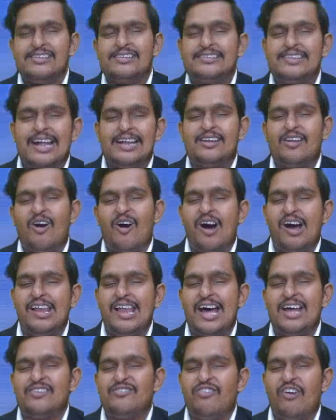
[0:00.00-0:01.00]
that all
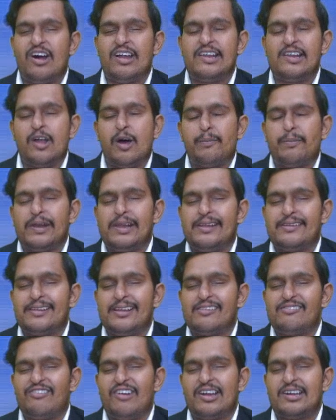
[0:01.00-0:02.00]
are foreign
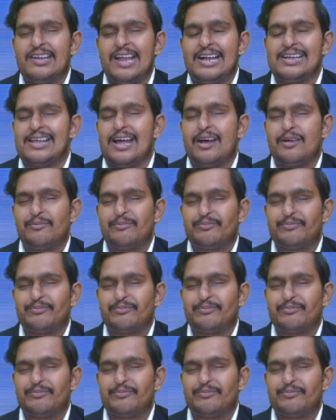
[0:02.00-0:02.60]
operations for Tata.